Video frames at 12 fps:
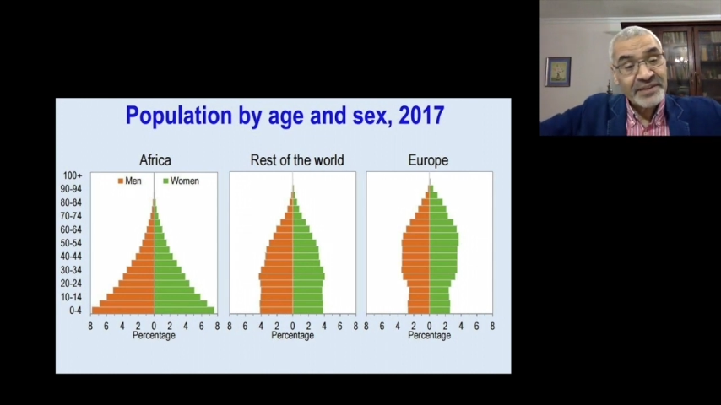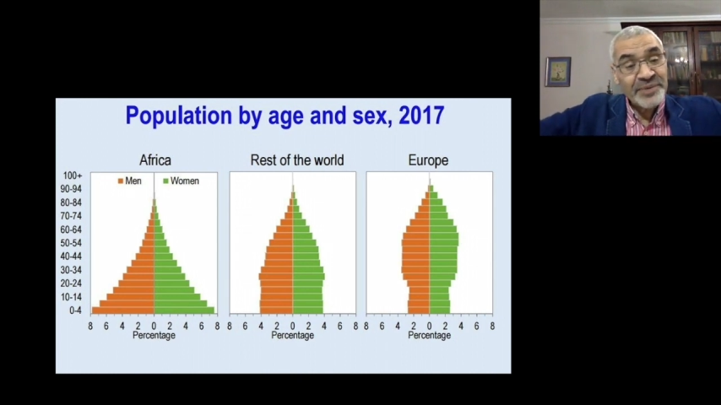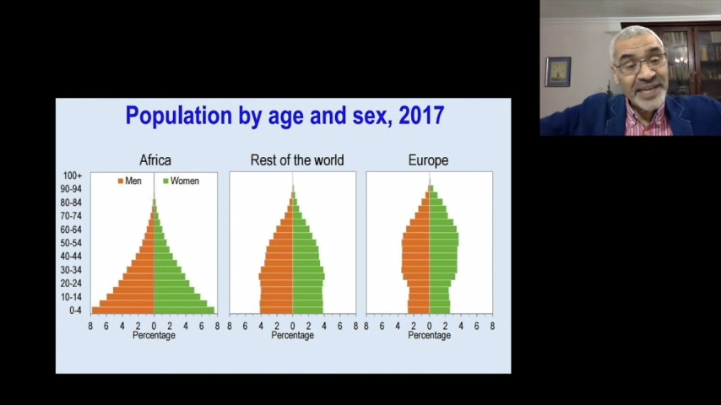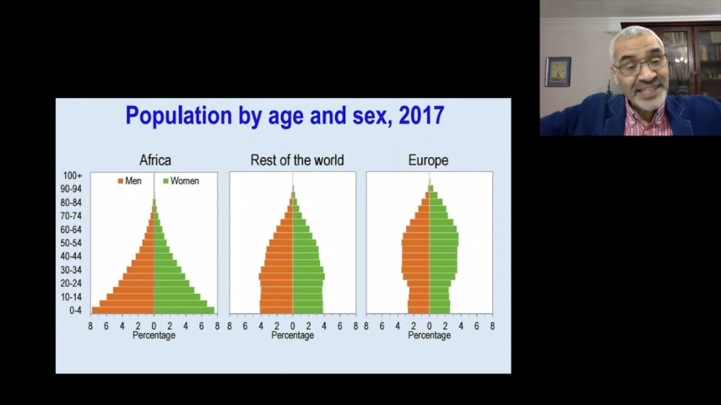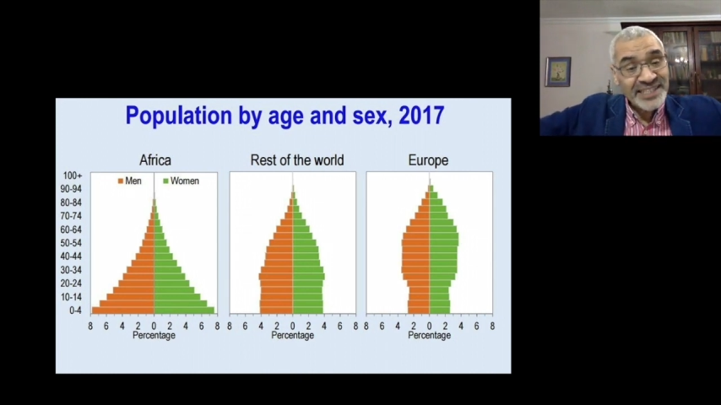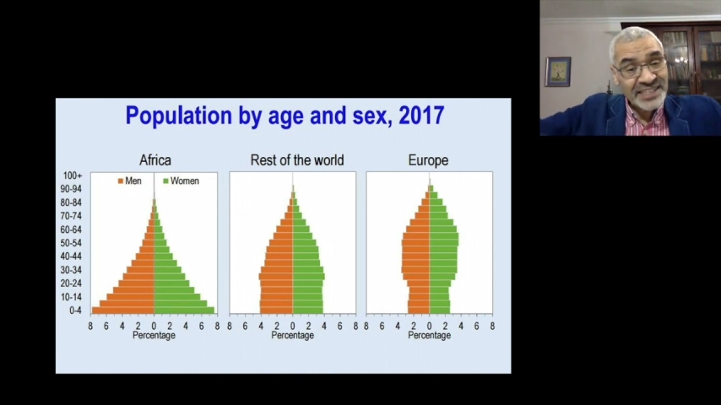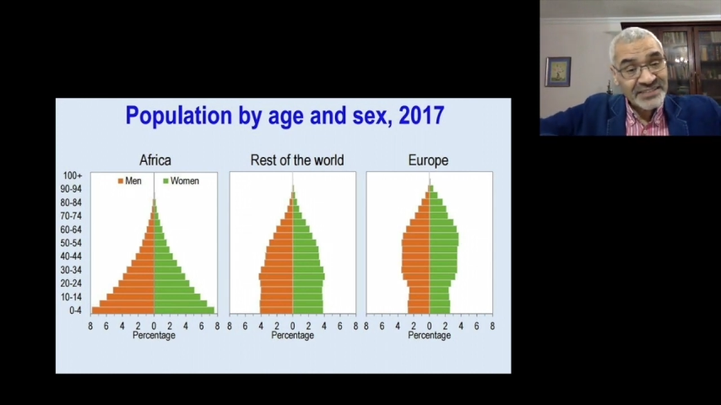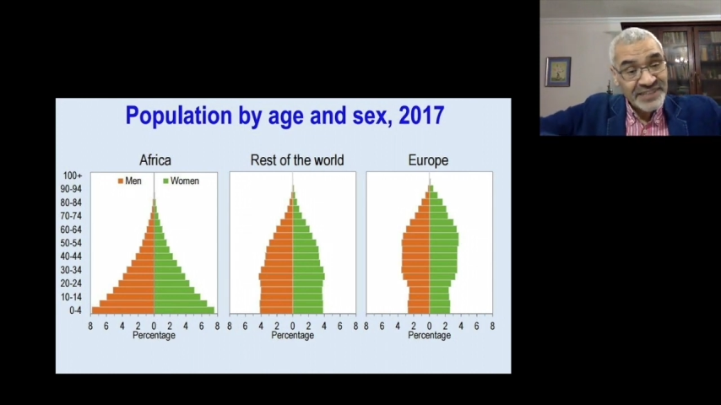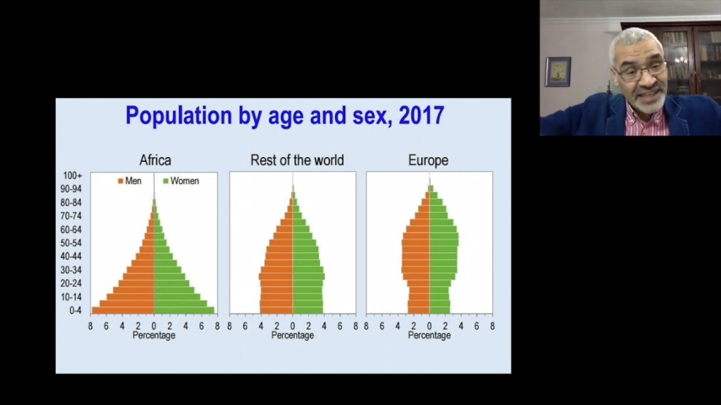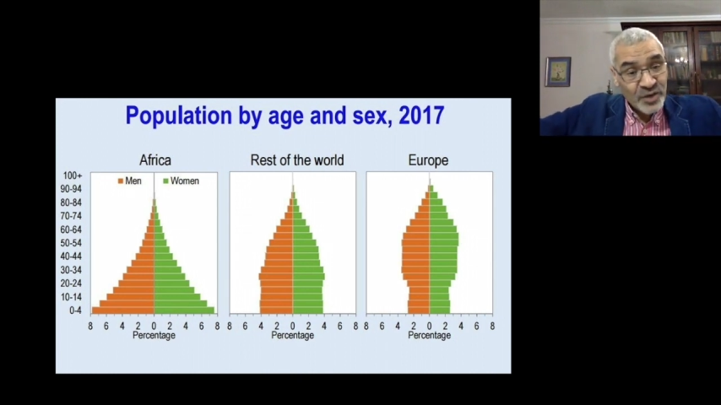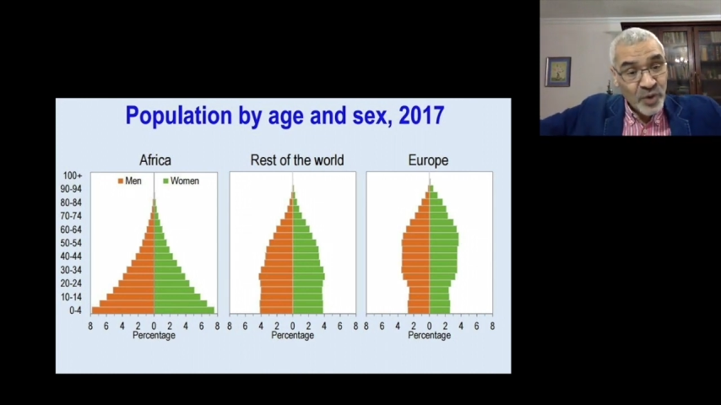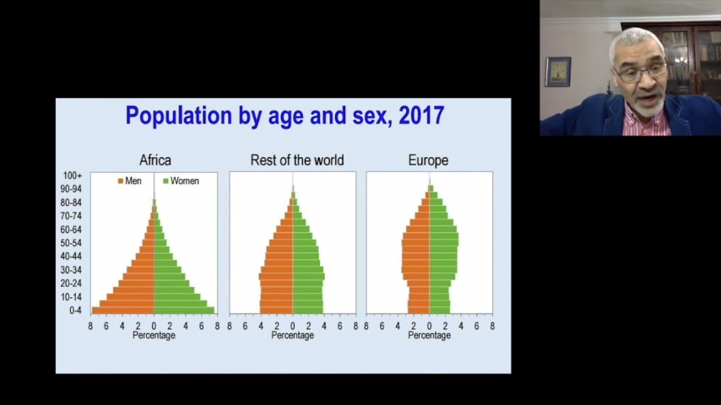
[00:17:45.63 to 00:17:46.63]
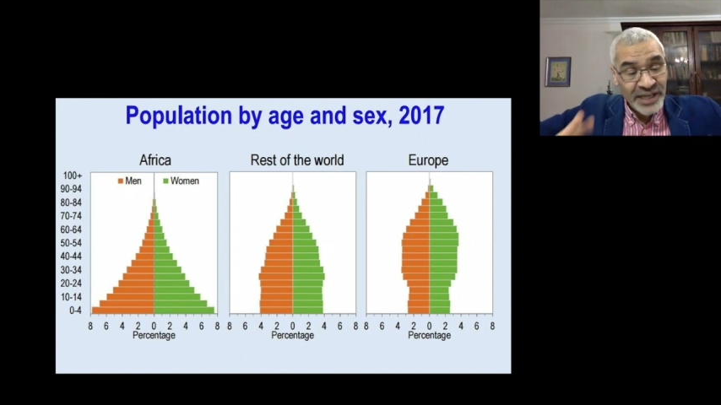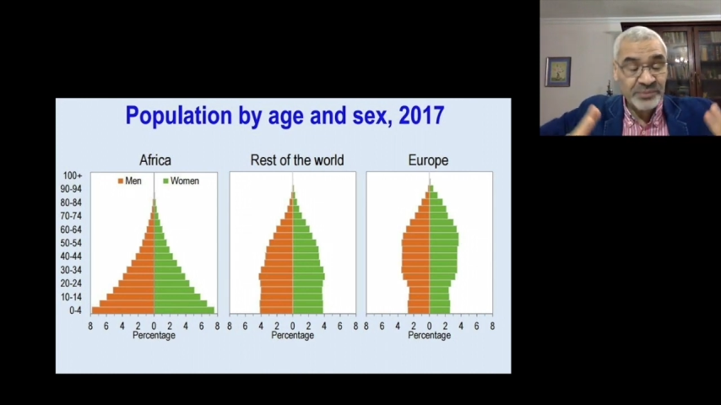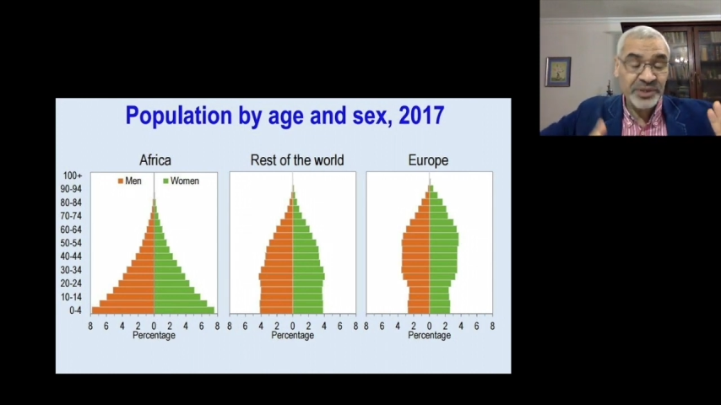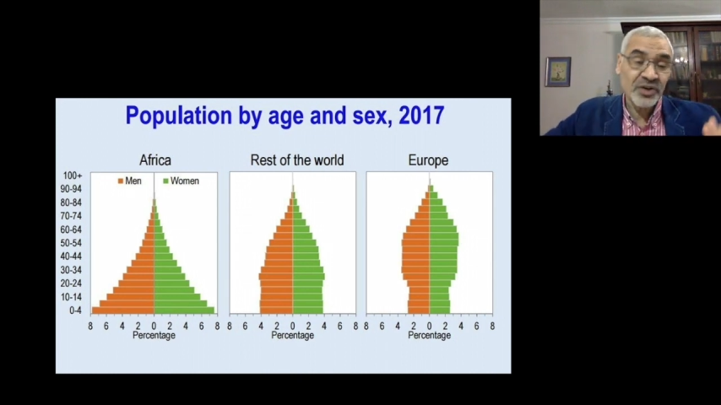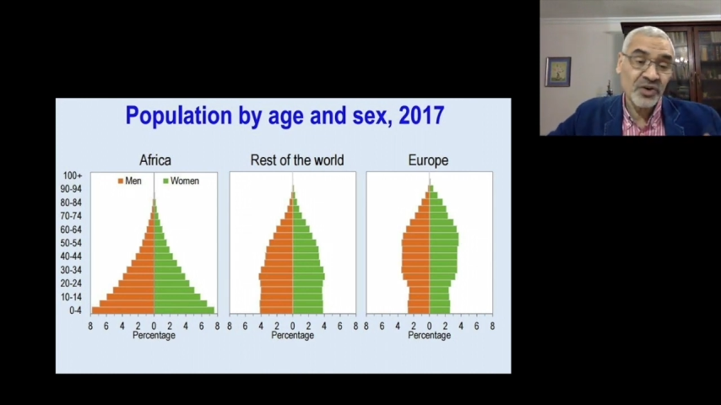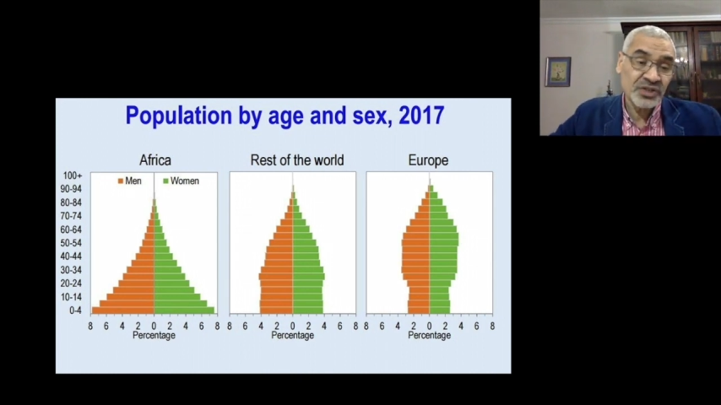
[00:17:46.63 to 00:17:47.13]
base is very wide
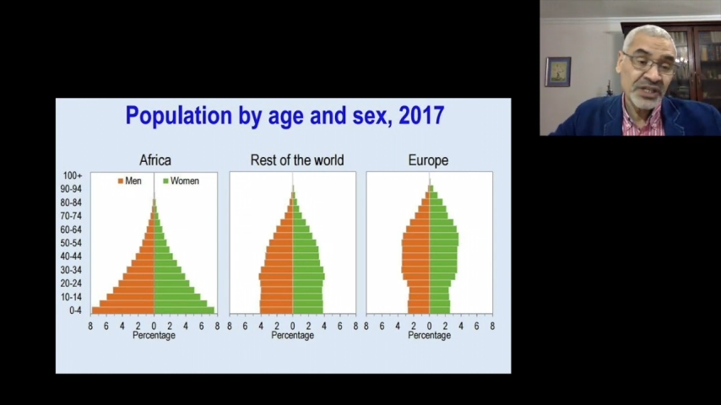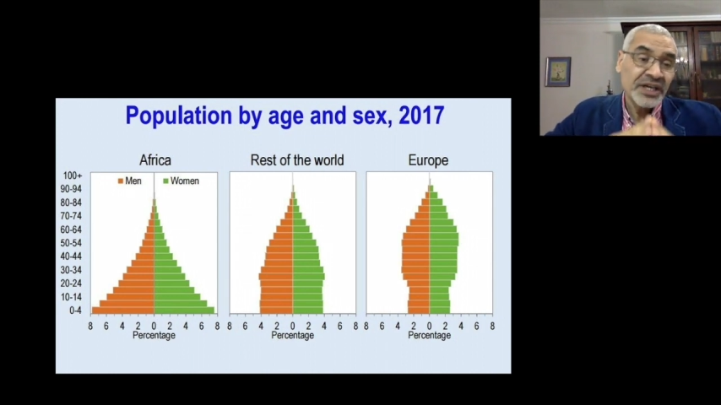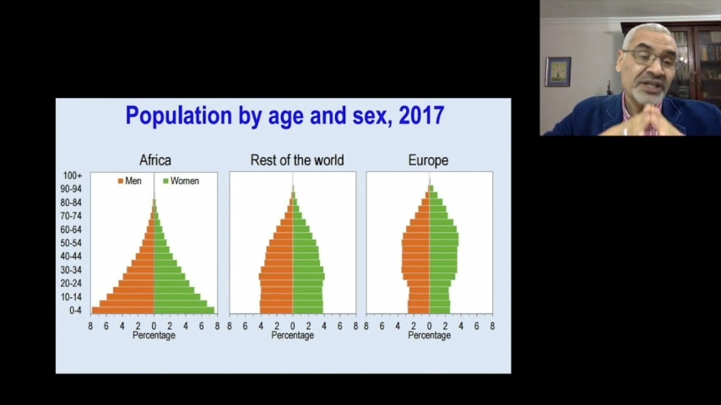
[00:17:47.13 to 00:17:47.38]
because